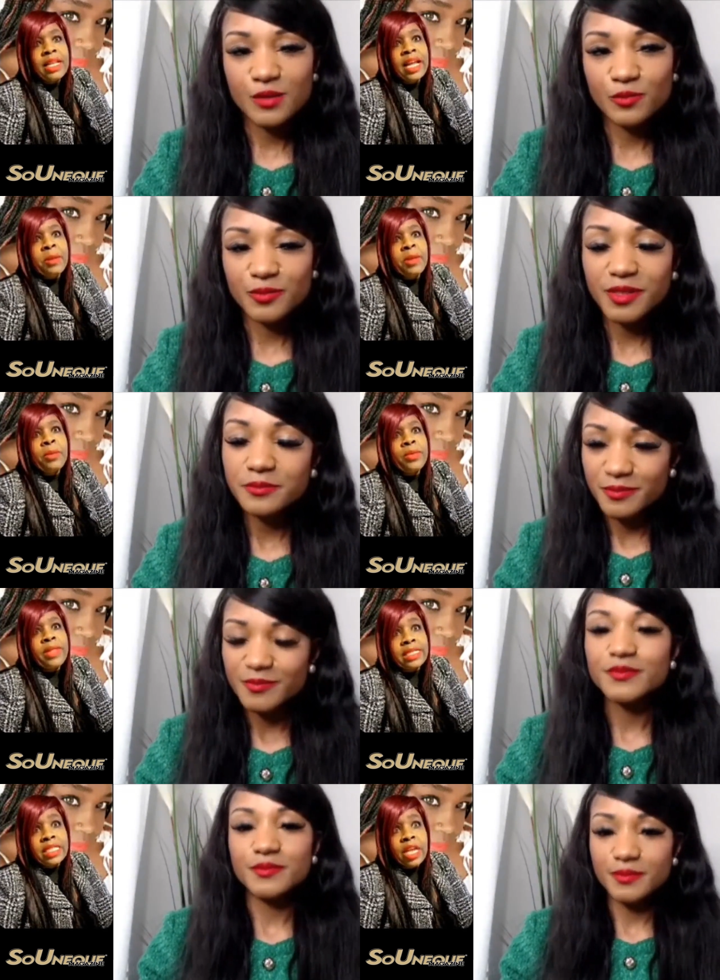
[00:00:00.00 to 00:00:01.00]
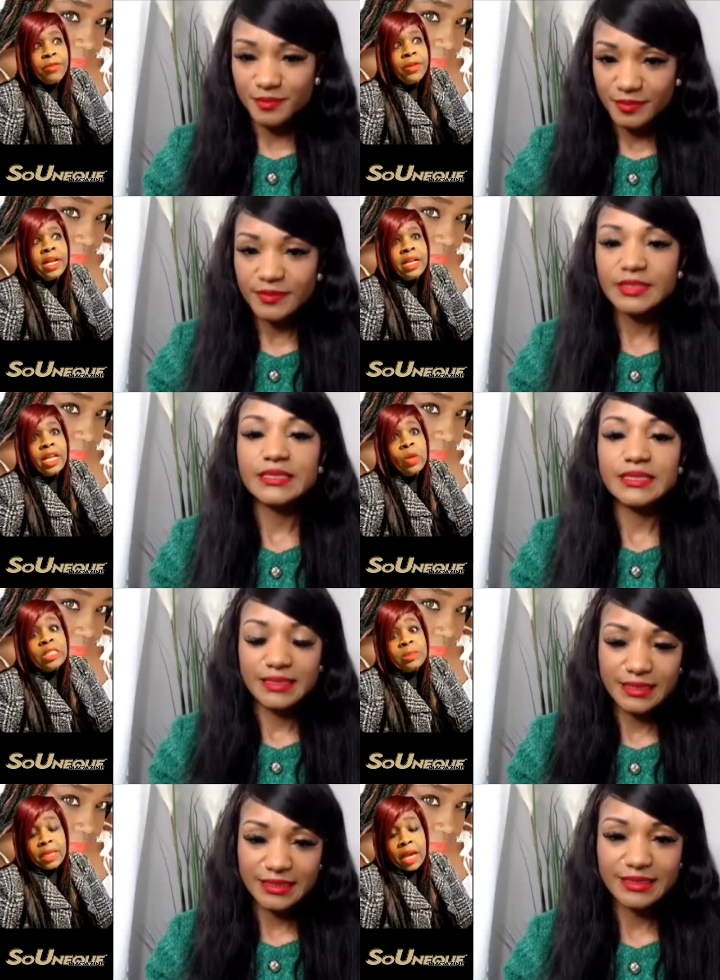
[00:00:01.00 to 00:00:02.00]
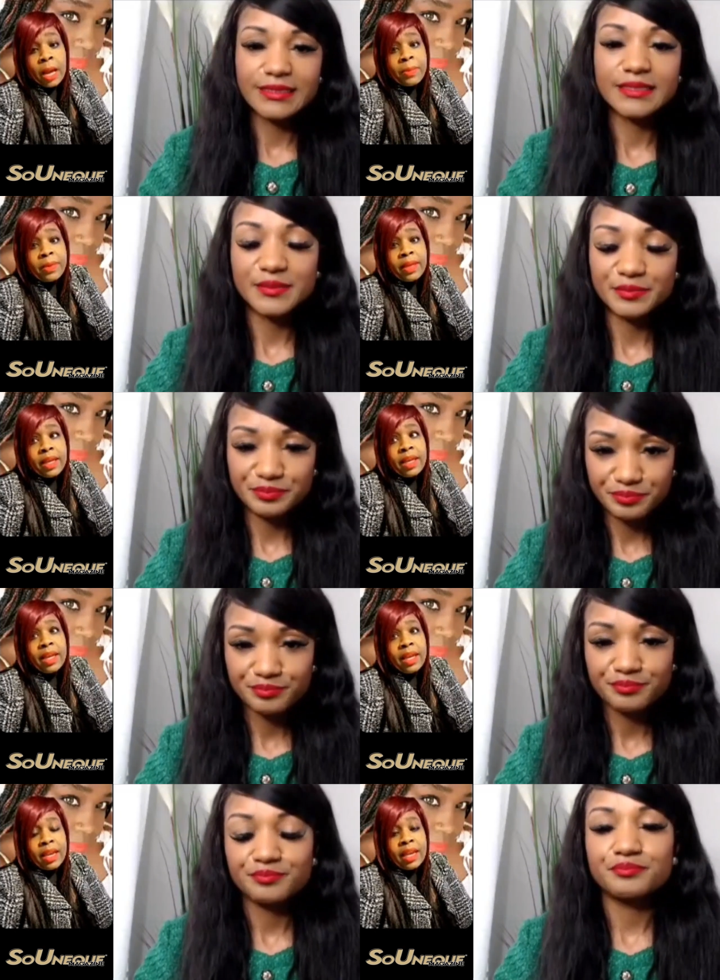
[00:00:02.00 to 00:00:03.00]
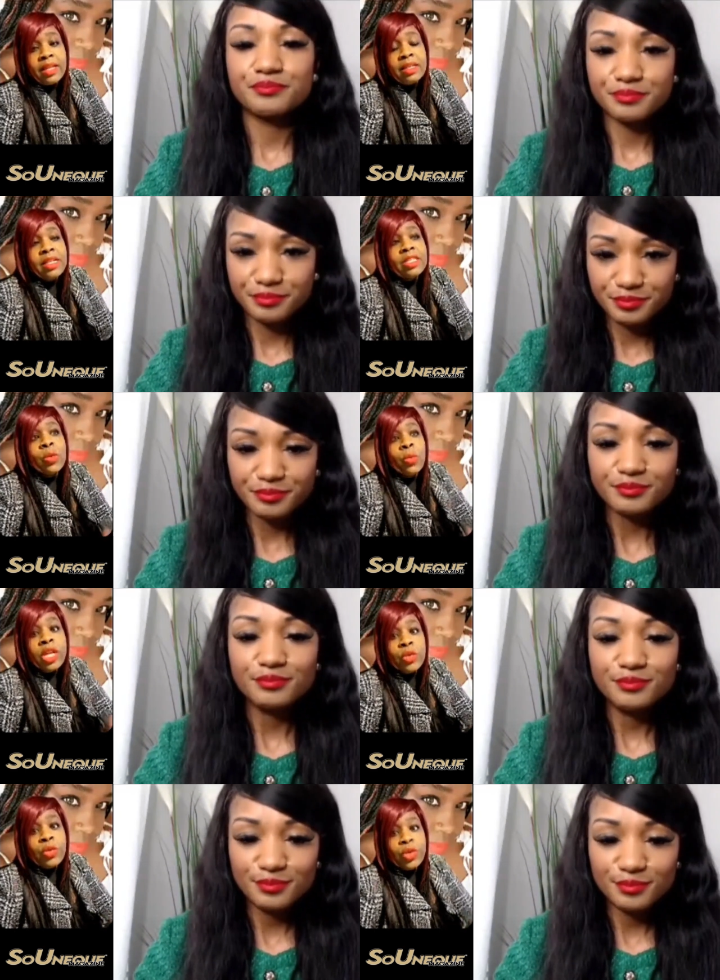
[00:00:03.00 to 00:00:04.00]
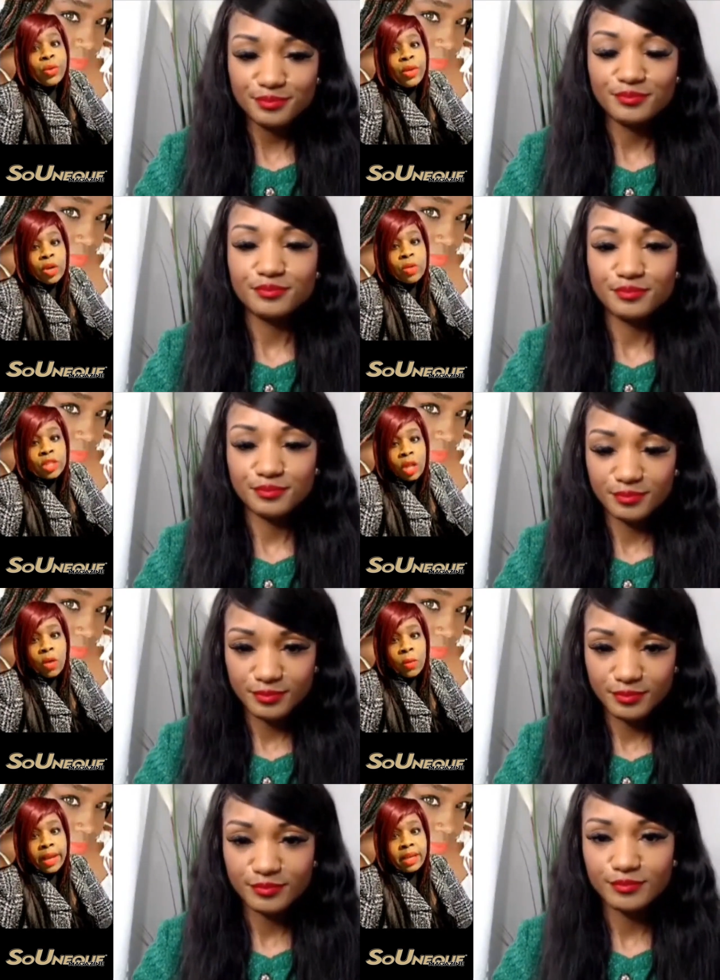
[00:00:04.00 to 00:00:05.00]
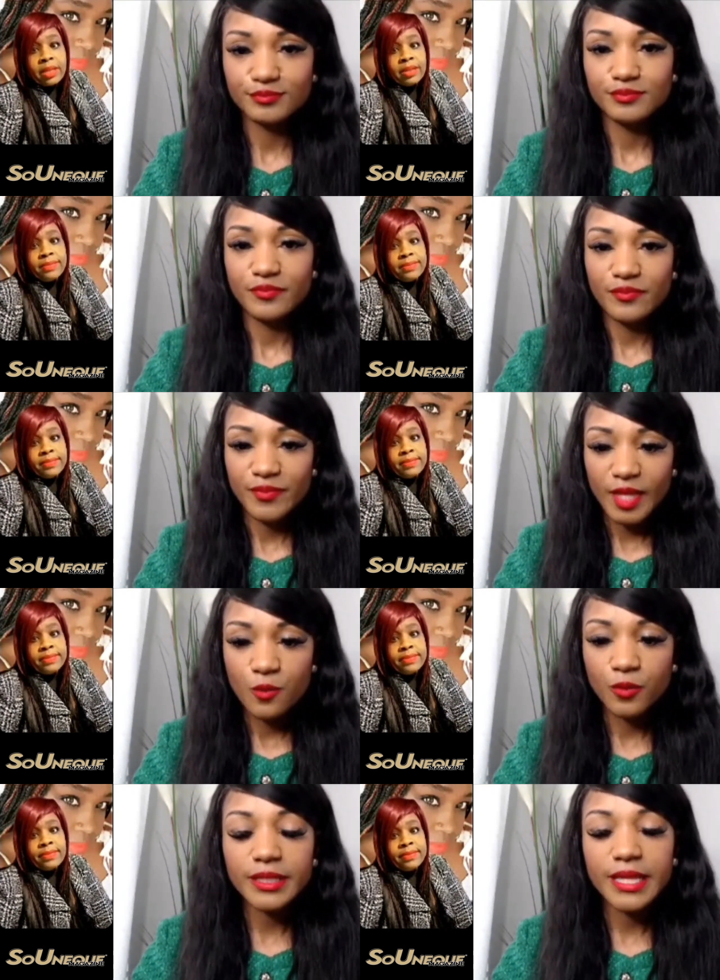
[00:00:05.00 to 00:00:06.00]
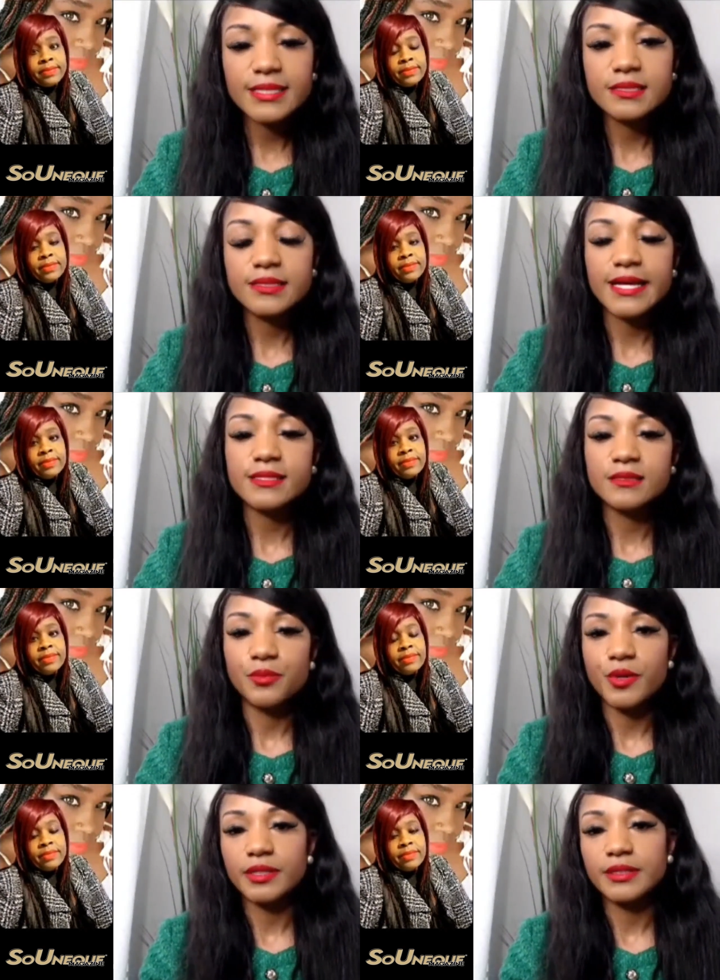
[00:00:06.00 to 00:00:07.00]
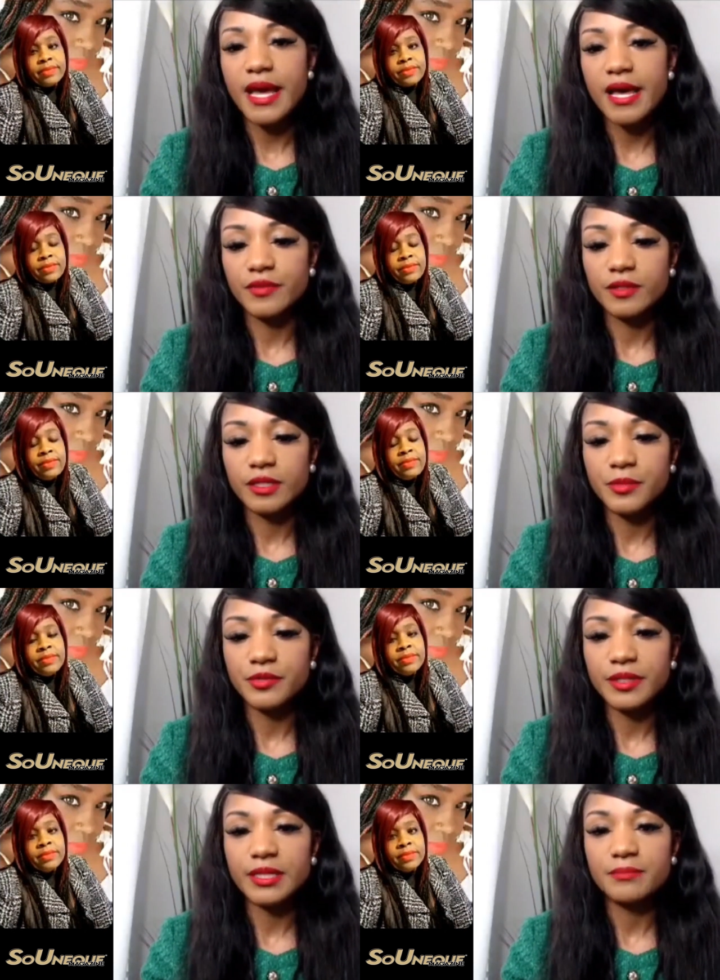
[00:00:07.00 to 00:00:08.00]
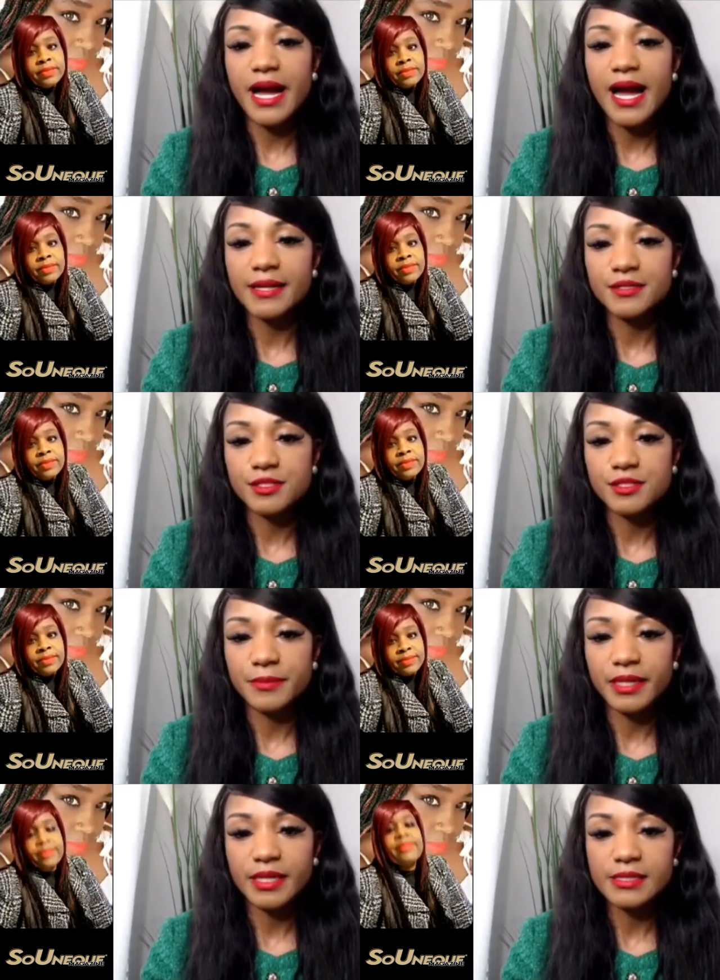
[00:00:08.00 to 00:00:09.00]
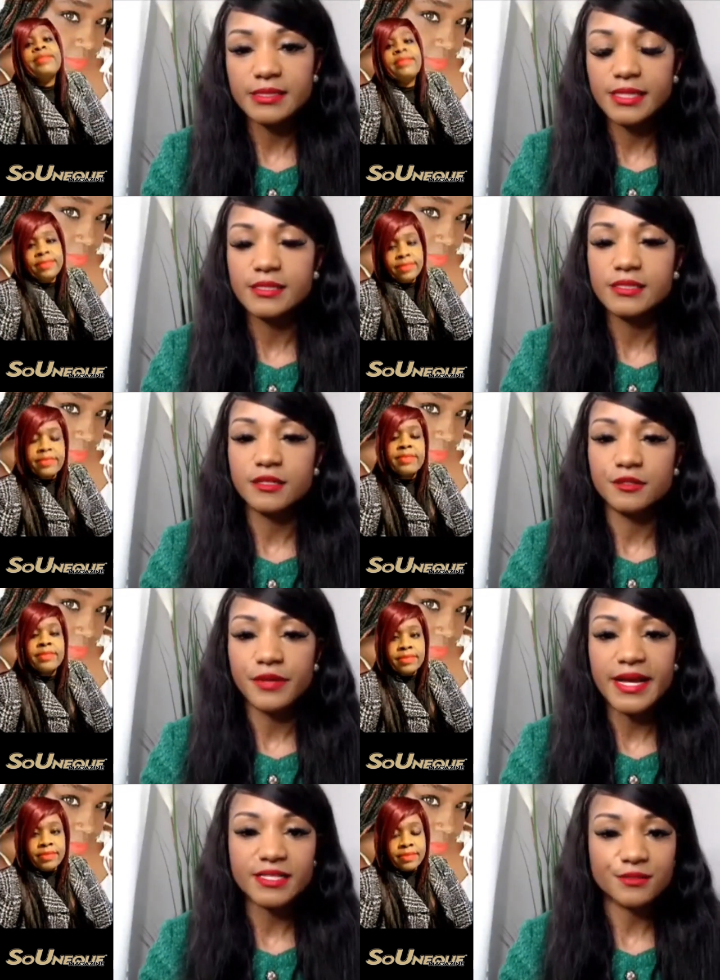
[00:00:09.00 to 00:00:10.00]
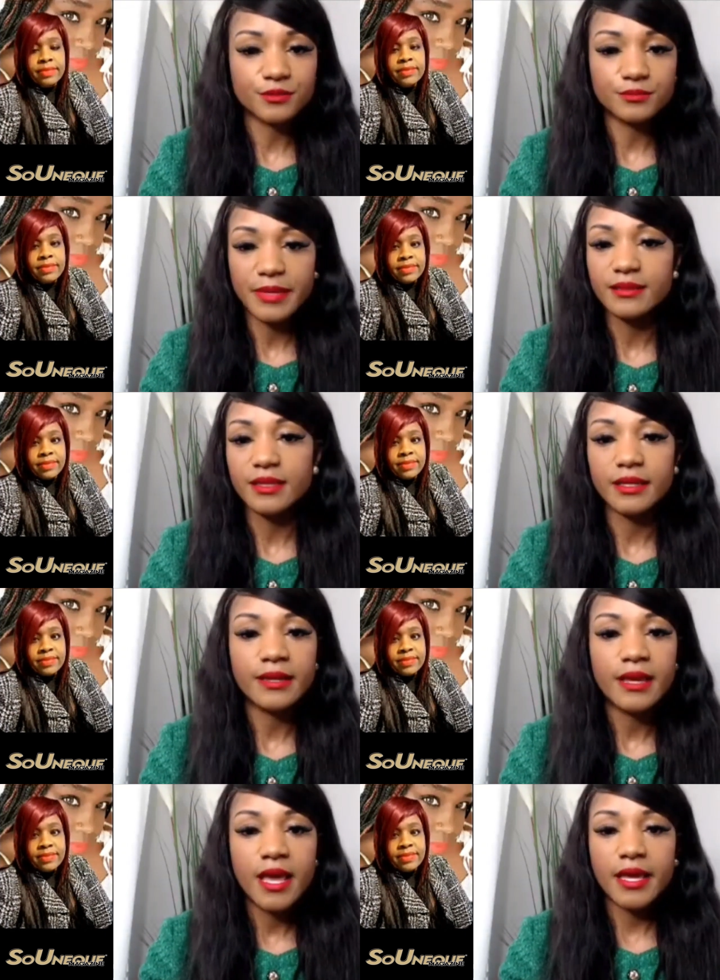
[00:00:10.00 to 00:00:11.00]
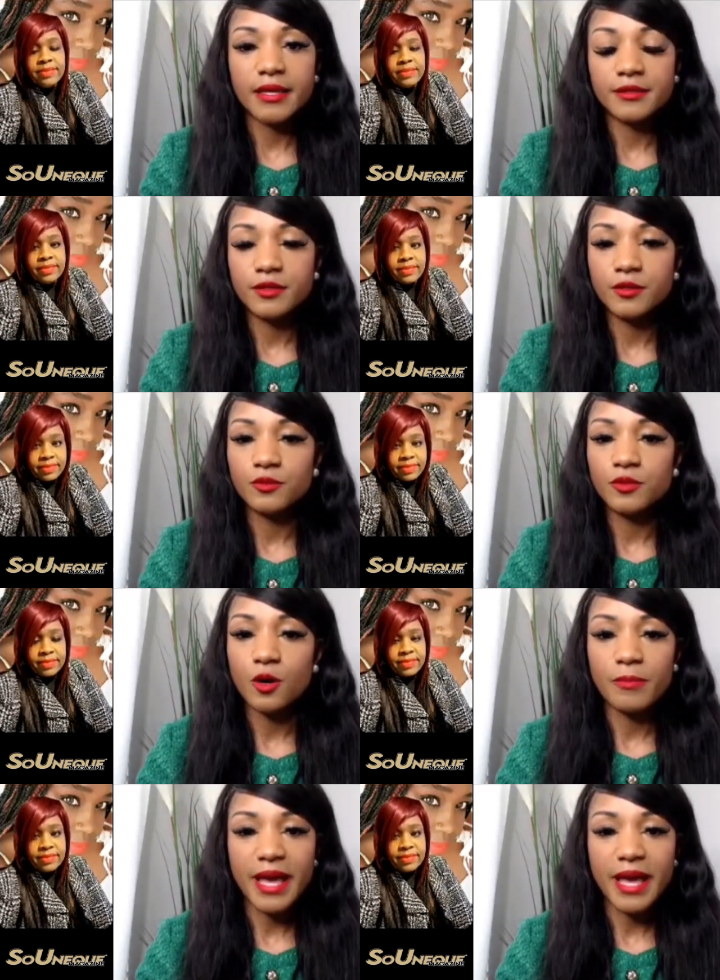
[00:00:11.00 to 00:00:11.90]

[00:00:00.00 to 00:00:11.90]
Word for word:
Speaker 1: a lot of people right. that's suffering and they don't speak up. And so what you do, it goes a long way
Speaker 2: well that's that's important to have your community behind you because it's the grassroots method and you